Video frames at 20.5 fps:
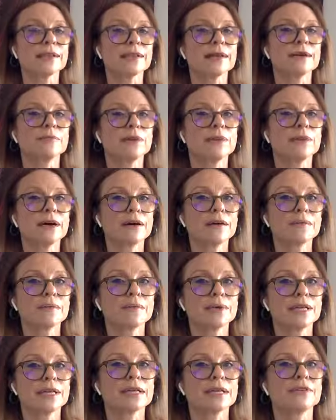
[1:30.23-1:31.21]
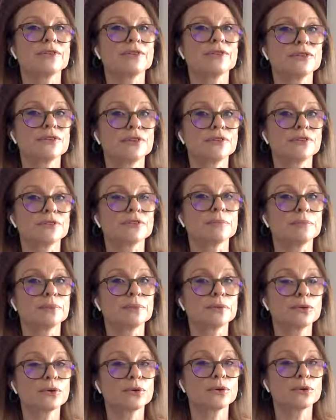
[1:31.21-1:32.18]
that mom is just a
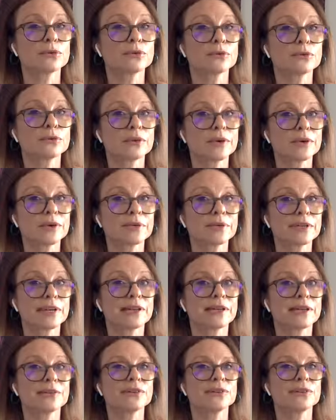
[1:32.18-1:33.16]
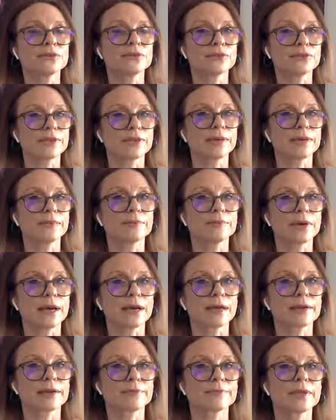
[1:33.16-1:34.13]
big old grump and to stay
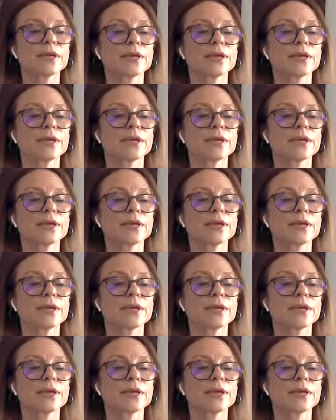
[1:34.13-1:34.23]
back.